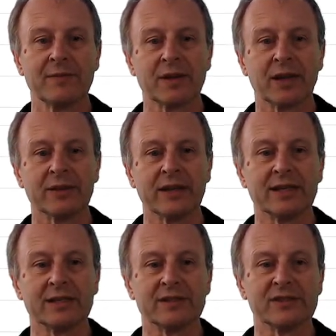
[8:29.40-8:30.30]
And
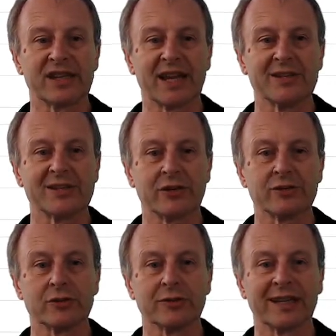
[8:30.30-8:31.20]
then
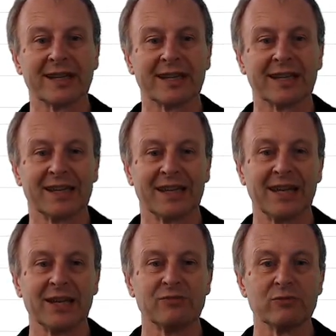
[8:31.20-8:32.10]
CA02
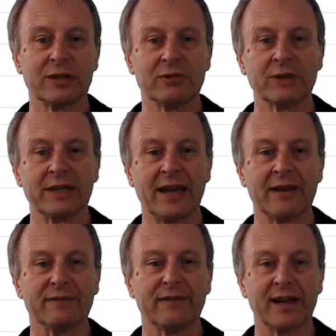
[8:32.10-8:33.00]
again, where we
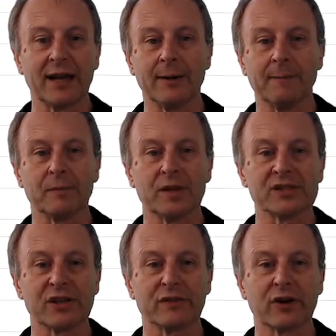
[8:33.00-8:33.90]
have a
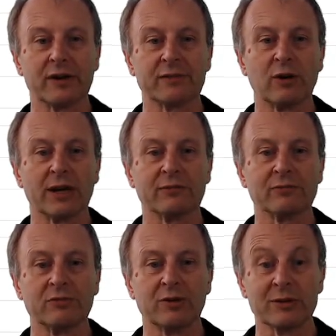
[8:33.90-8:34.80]
self-guided
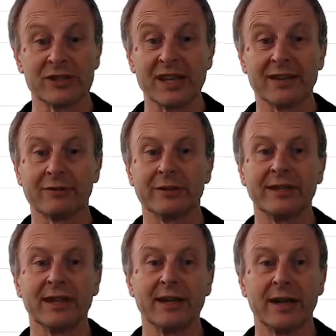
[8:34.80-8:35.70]
one, where we set
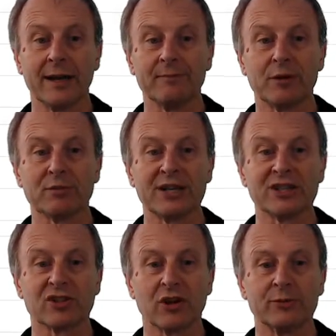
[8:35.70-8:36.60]
the
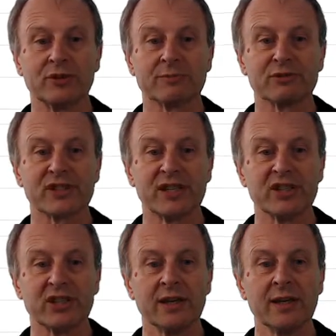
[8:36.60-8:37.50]
operation time using
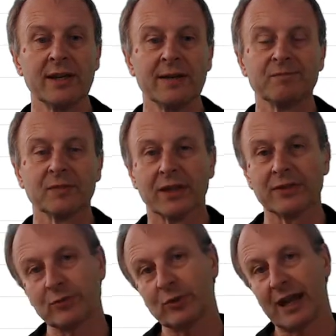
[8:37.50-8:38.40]
procedure. And
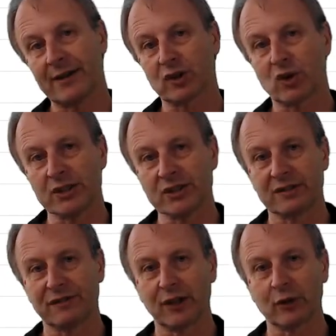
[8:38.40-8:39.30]
then we have a quiz
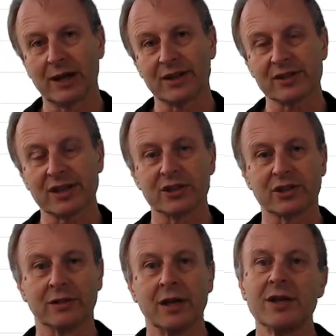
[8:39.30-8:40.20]
to follow out the
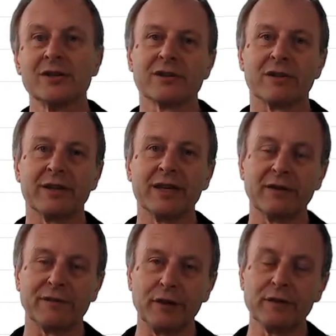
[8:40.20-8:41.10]
section. So then
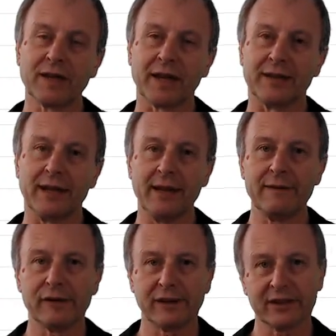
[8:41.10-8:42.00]
if you've done
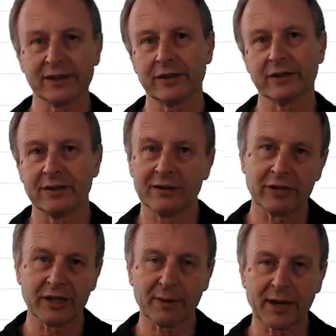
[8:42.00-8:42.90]
everything in the
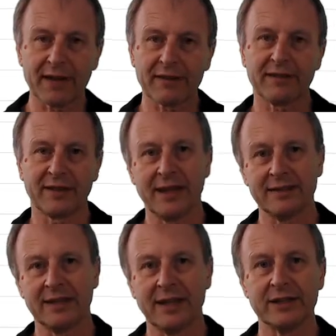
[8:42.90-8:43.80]
learning path, at
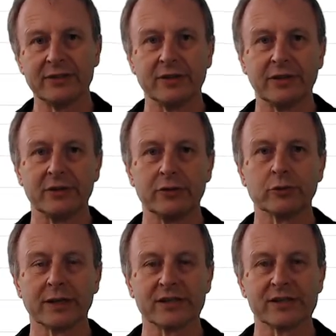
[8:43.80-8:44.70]
the end, you'll
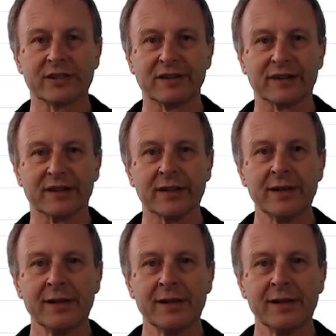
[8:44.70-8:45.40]
get a certificate.